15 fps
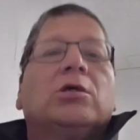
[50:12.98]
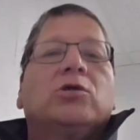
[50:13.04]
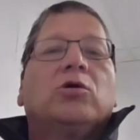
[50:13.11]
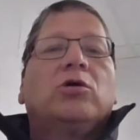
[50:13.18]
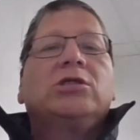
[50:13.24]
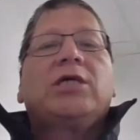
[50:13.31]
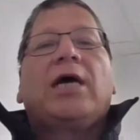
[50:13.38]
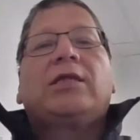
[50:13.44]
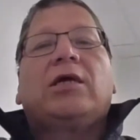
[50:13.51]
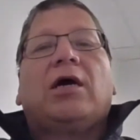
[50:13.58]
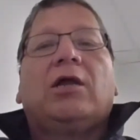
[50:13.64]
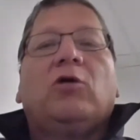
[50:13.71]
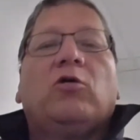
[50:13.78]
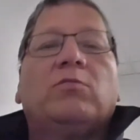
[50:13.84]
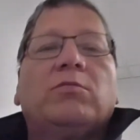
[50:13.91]
So there's that
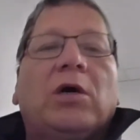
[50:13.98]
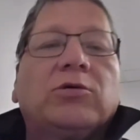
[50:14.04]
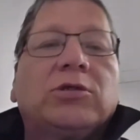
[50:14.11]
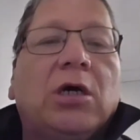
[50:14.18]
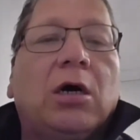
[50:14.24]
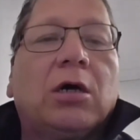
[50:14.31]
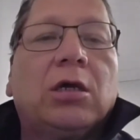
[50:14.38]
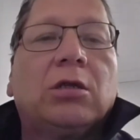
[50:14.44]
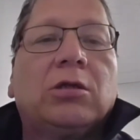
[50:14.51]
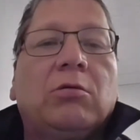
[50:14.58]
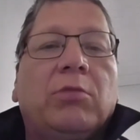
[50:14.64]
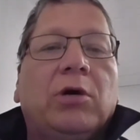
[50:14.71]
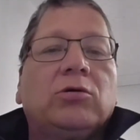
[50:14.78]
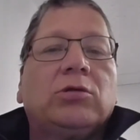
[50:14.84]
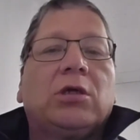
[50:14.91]
tiny home I was talking to
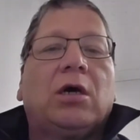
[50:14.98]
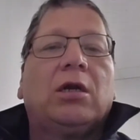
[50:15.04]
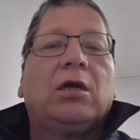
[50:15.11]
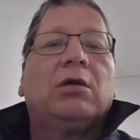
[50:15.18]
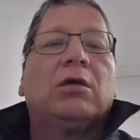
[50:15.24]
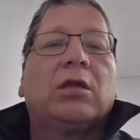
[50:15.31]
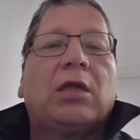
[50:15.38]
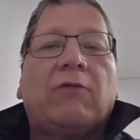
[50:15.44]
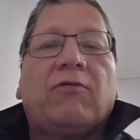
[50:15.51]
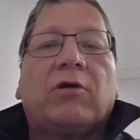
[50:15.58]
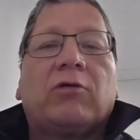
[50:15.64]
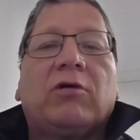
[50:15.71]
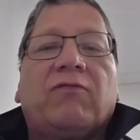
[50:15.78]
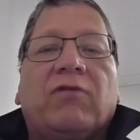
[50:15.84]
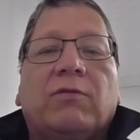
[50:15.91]
about. Tiny, they
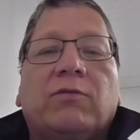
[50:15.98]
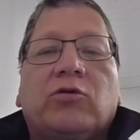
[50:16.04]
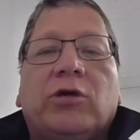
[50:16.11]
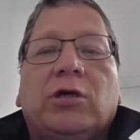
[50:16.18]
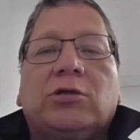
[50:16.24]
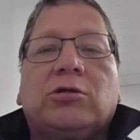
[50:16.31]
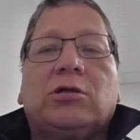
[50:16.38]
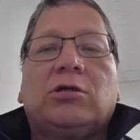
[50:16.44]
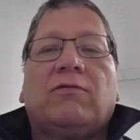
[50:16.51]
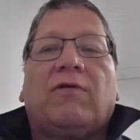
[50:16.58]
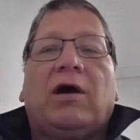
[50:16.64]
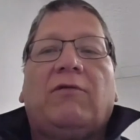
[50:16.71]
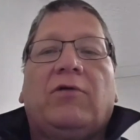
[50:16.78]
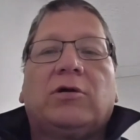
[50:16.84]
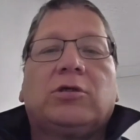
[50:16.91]
vary from 300 to
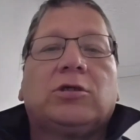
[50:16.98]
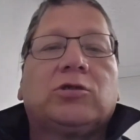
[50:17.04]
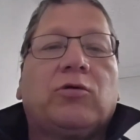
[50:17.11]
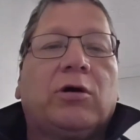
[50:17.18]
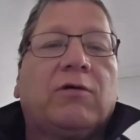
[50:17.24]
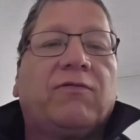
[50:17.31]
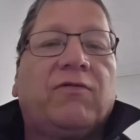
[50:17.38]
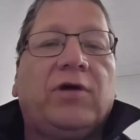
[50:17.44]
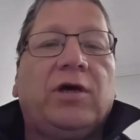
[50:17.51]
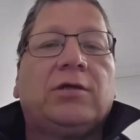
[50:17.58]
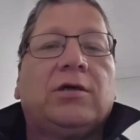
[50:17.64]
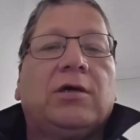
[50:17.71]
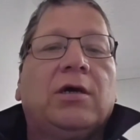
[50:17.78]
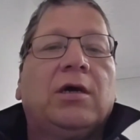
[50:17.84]
500 square feet.